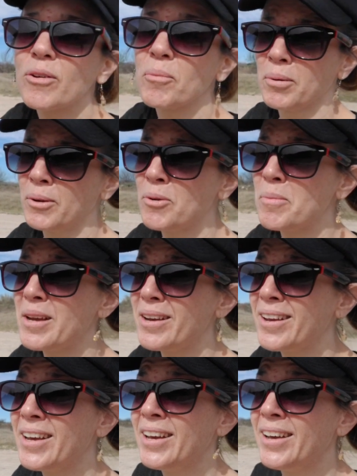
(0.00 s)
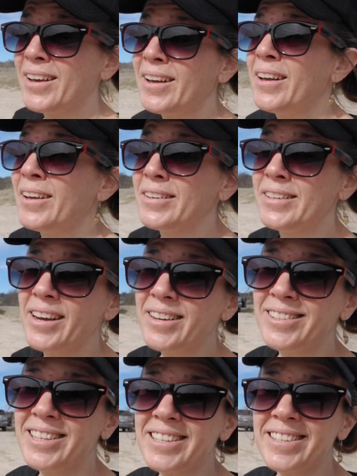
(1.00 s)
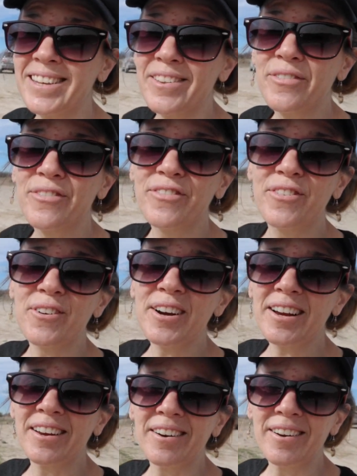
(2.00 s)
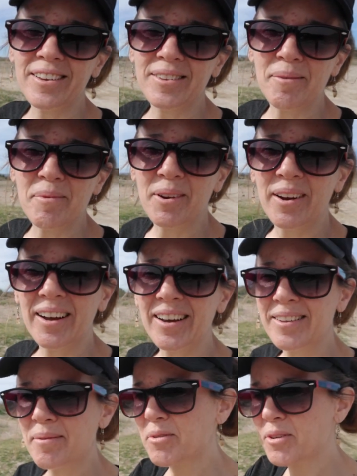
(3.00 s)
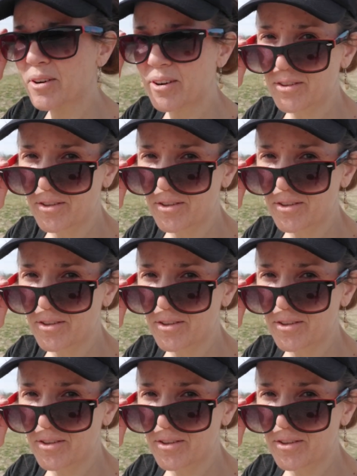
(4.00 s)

are blooming. Texas is friggin' awesome, you guys. I'm sure